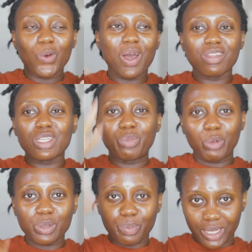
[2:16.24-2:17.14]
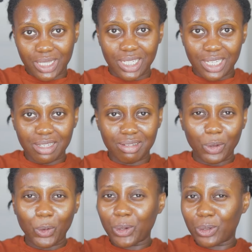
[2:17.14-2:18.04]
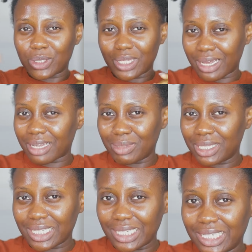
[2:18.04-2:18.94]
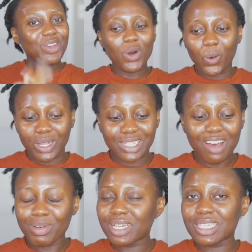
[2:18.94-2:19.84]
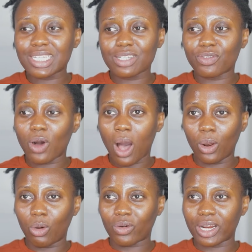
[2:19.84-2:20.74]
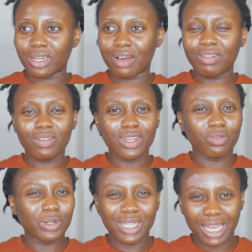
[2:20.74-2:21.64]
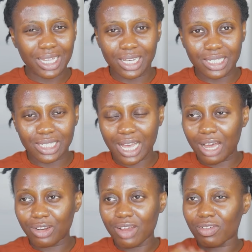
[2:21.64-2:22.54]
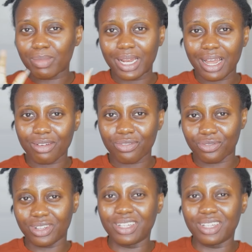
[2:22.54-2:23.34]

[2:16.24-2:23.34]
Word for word: we have this boat party going on today in edmonton you know what i've been in this city for how long right now i've lived here for nine years and never in my life